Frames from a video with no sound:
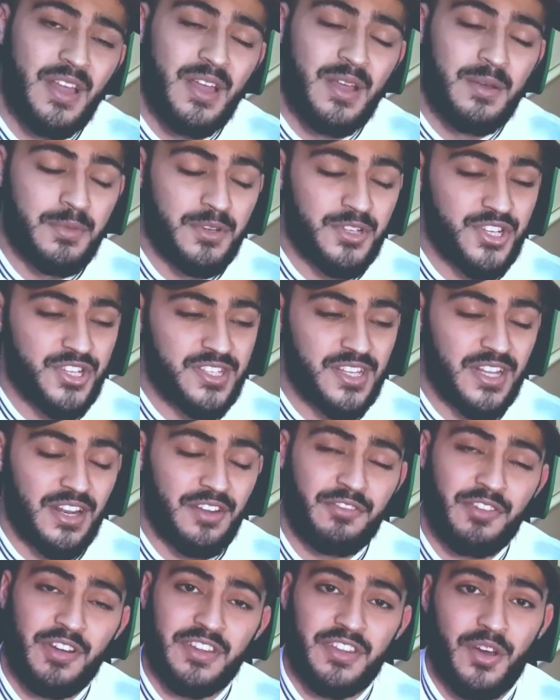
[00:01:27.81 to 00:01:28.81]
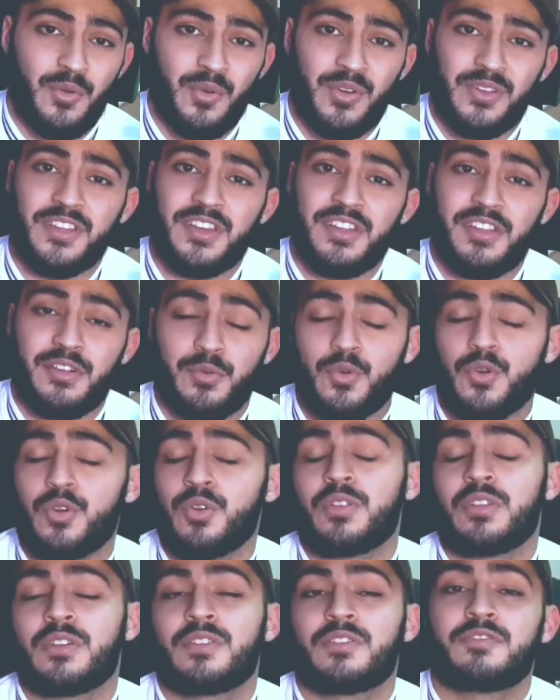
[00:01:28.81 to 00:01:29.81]
But she's still afraid that one day they will
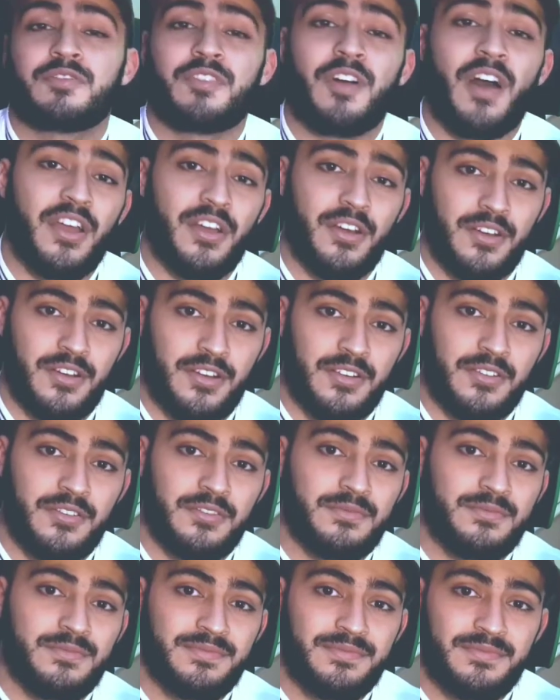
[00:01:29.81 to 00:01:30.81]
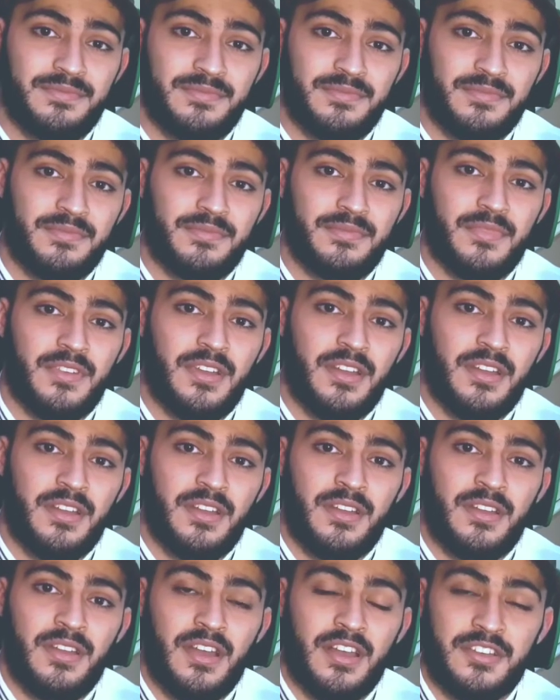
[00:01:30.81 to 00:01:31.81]
fire her,
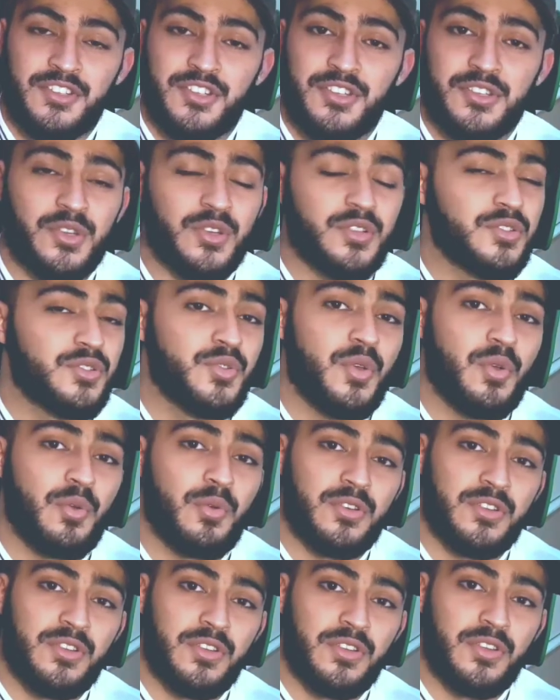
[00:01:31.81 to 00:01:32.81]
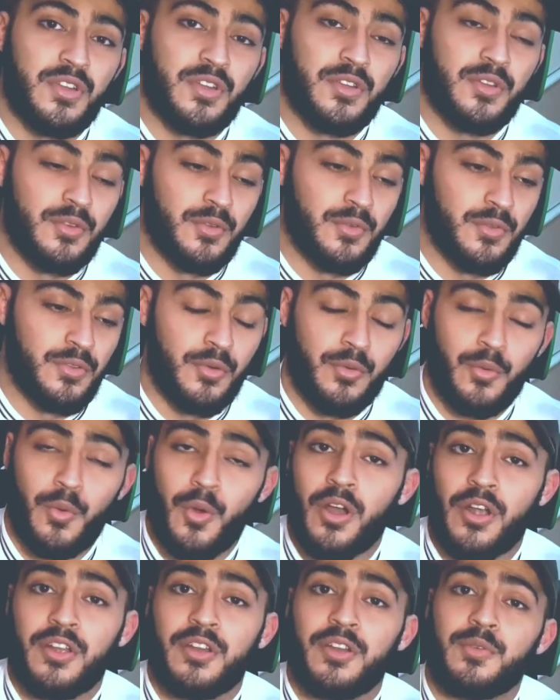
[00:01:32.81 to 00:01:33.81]
as she's not doing what the
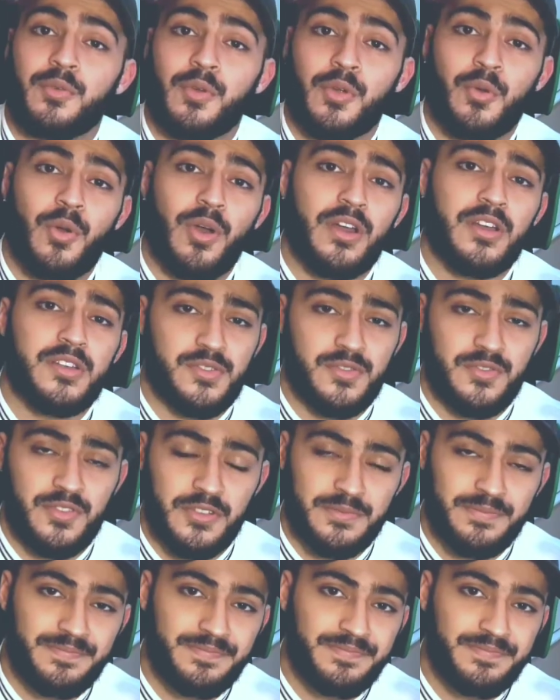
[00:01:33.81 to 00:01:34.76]
work requires of her.